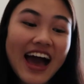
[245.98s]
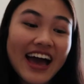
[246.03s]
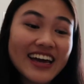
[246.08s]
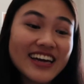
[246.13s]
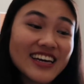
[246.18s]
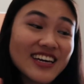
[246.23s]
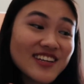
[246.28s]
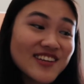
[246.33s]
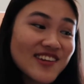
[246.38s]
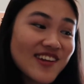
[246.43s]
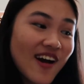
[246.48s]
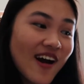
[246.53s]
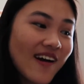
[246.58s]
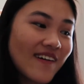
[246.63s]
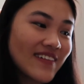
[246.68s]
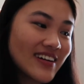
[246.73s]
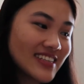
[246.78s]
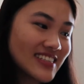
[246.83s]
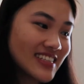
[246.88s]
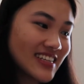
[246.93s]
I
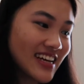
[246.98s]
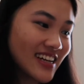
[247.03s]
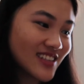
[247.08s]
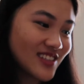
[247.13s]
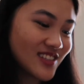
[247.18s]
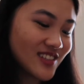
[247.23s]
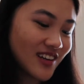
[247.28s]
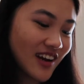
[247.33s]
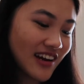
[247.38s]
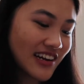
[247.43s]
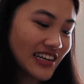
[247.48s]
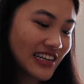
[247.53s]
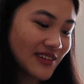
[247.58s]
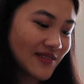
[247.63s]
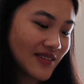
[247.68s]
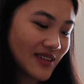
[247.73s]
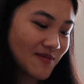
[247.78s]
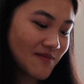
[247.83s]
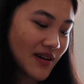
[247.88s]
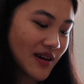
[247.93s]
cannot wait to get started
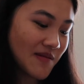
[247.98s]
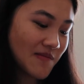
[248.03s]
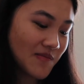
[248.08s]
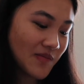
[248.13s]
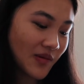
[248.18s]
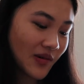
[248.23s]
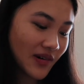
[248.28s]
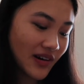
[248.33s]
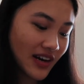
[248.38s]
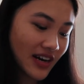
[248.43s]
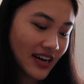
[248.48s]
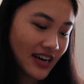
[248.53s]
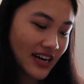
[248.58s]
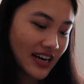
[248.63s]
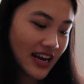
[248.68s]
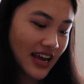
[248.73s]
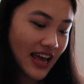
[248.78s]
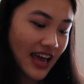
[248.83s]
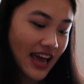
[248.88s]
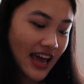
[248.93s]
with my
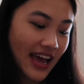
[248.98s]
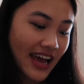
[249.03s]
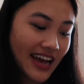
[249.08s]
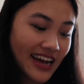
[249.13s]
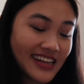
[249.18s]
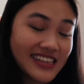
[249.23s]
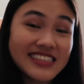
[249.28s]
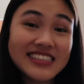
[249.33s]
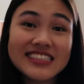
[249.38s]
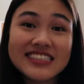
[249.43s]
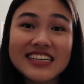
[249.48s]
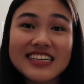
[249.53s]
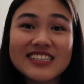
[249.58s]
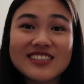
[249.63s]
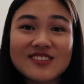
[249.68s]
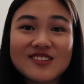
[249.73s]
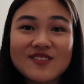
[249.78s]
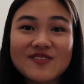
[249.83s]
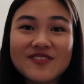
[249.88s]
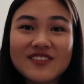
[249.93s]
board, and stay
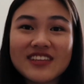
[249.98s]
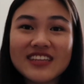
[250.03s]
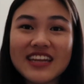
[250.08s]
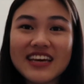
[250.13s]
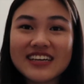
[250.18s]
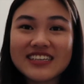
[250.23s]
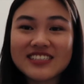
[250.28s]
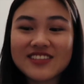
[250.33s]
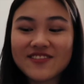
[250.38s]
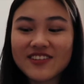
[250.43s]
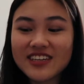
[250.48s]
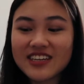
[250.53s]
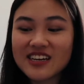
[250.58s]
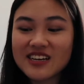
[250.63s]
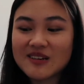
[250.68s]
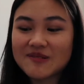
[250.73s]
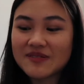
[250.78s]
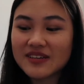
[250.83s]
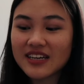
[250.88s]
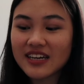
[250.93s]
tuned for the next
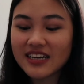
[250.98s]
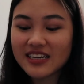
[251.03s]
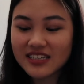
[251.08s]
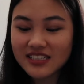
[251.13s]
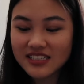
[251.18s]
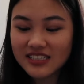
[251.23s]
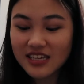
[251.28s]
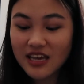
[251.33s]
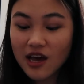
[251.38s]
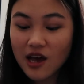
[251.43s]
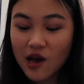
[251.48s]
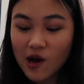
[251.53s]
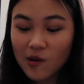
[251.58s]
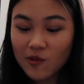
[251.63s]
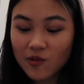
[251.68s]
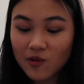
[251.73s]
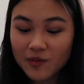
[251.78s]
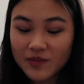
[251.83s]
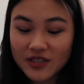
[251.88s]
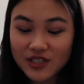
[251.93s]
video because
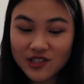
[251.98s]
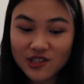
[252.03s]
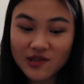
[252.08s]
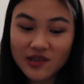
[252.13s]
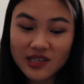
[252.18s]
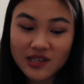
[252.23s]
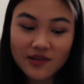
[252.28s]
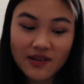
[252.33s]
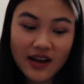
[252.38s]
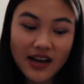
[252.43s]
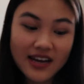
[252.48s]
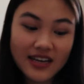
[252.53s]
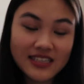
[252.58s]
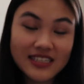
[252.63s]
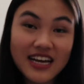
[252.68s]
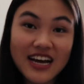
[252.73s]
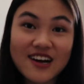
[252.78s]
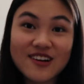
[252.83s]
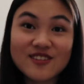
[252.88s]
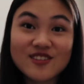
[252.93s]
we'll be showing you guys
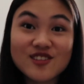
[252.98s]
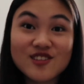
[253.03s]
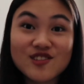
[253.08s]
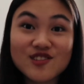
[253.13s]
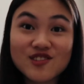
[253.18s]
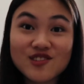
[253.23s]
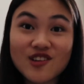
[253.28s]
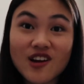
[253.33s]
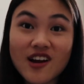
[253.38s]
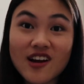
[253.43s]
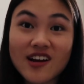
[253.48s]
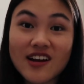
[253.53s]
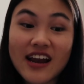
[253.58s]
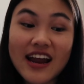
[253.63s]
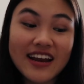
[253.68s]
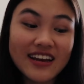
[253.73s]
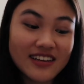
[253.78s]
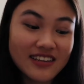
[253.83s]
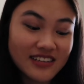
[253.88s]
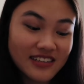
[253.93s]
how to start
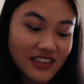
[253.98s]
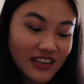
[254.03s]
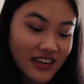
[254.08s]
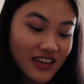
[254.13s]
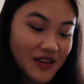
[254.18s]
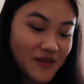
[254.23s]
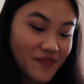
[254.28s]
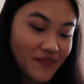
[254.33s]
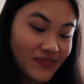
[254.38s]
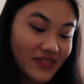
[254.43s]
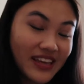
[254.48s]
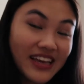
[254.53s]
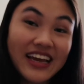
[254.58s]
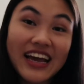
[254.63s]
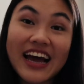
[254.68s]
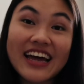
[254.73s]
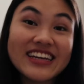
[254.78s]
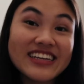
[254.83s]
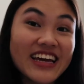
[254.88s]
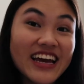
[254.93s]
and
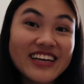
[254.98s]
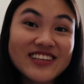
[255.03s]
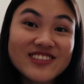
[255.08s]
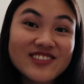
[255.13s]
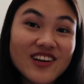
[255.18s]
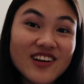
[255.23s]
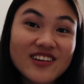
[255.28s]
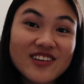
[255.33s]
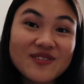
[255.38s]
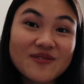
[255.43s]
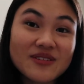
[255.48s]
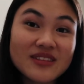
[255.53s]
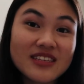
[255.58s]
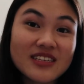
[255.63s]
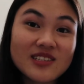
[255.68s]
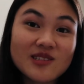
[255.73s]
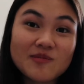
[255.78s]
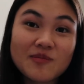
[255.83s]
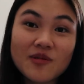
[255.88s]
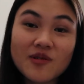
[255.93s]
kind of get started with
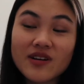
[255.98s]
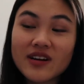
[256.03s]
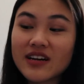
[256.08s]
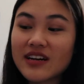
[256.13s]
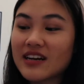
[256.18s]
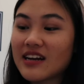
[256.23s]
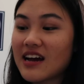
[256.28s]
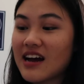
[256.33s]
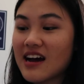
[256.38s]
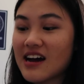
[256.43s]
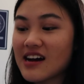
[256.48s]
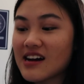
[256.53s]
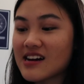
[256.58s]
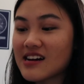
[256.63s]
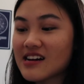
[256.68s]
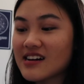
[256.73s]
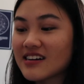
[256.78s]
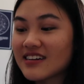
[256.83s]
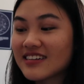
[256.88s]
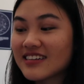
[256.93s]
this board.
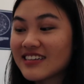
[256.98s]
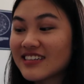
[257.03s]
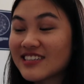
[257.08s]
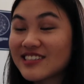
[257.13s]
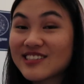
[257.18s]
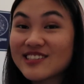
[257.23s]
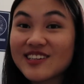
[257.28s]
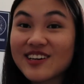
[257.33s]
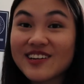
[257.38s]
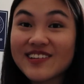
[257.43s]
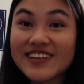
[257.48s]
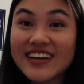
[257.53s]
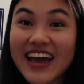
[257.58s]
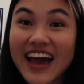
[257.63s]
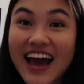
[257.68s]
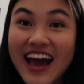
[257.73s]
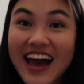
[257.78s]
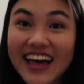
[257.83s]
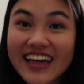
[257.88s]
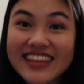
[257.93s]
So
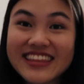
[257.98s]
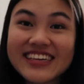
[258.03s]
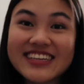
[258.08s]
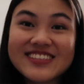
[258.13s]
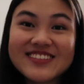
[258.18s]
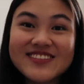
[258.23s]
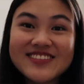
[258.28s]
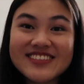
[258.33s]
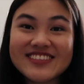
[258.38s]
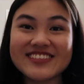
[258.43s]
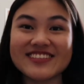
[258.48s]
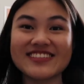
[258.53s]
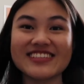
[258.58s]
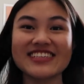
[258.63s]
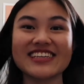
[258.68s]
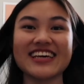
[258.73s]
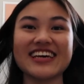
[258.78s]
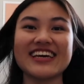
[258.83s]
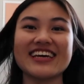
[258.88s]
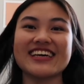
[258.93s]
yeah, thanks for
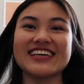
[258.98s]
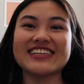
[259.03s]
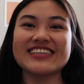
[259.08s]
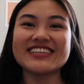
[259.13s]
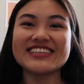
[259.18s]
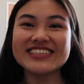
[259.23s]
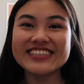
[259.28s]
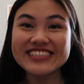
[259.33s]
tuning in.